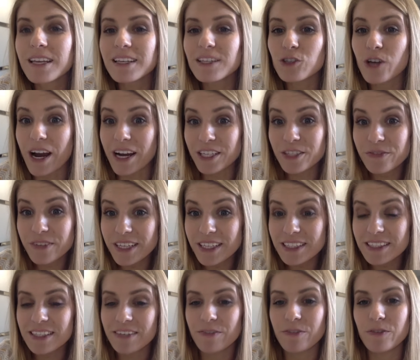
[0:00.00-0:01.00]
Trash
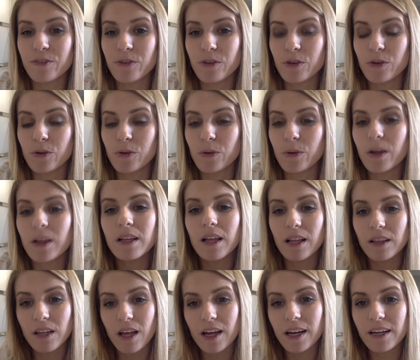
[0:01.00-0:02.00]
fees, a
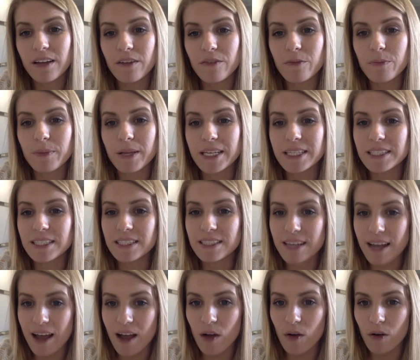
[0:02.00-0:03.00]
lot of places
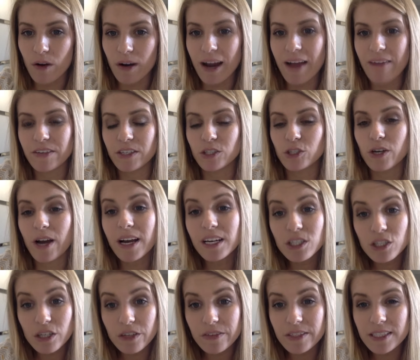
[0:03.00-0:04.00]
now are having trash
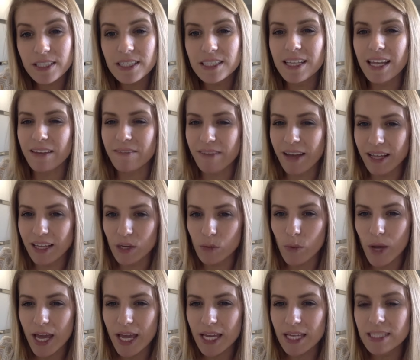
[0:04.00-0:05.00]
services like Valley
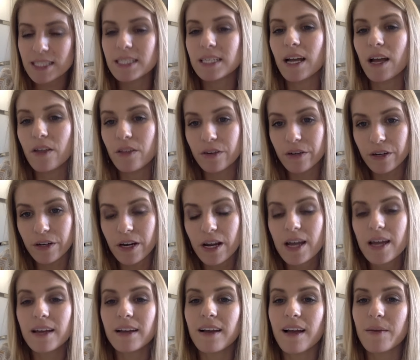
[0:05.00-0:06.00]
Waste and other
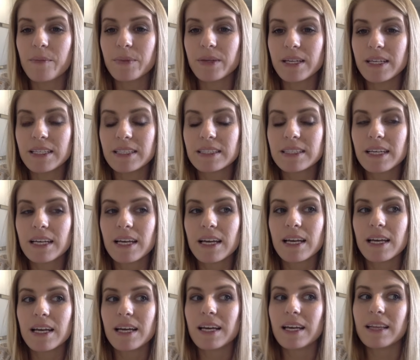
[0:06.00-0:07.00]
companies
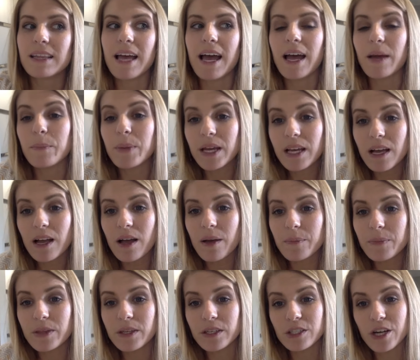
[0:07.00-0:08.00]
that pick
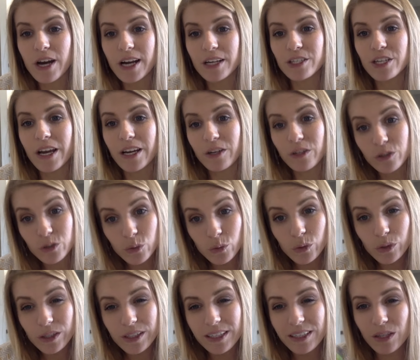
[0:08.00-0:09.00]
up the trash at your
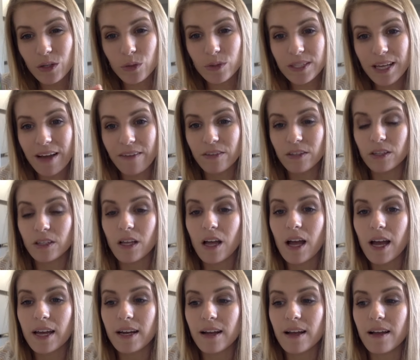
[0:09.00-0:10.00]
door, and those have a
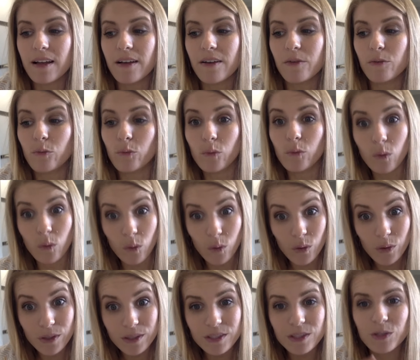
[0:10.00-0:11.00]
lot of
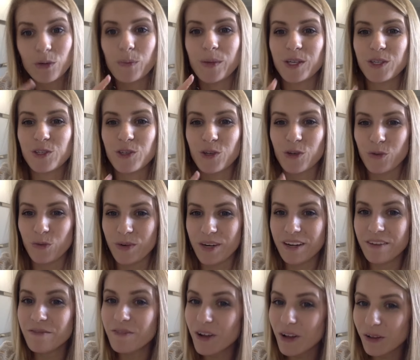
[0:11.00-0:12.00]
rules, so make sure you read
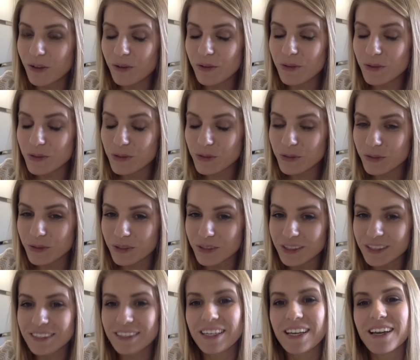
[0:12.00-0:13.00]
and follow those rules,
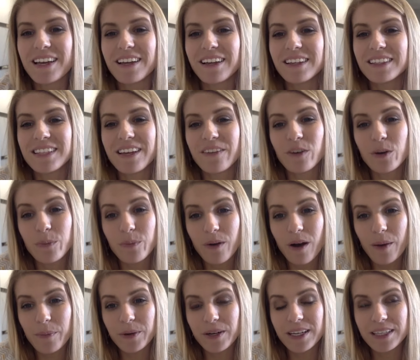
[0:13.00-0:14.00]
because every
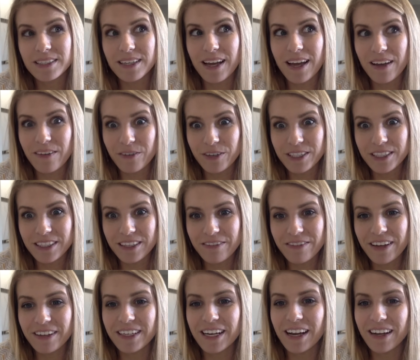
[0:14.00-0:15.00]
property, as I have recently
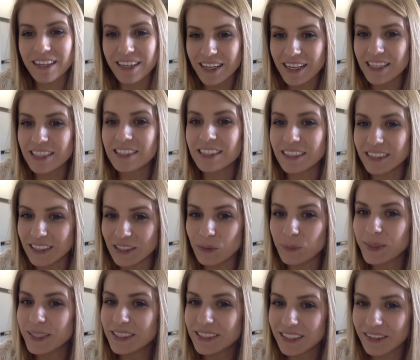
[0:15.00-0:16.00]
found out, is a little
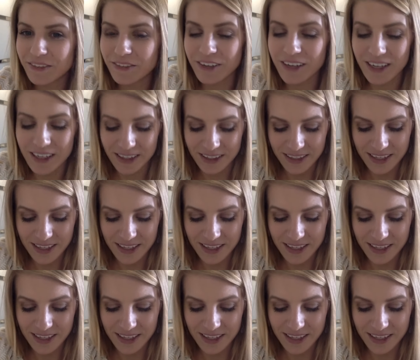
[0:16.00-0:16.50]
bit different.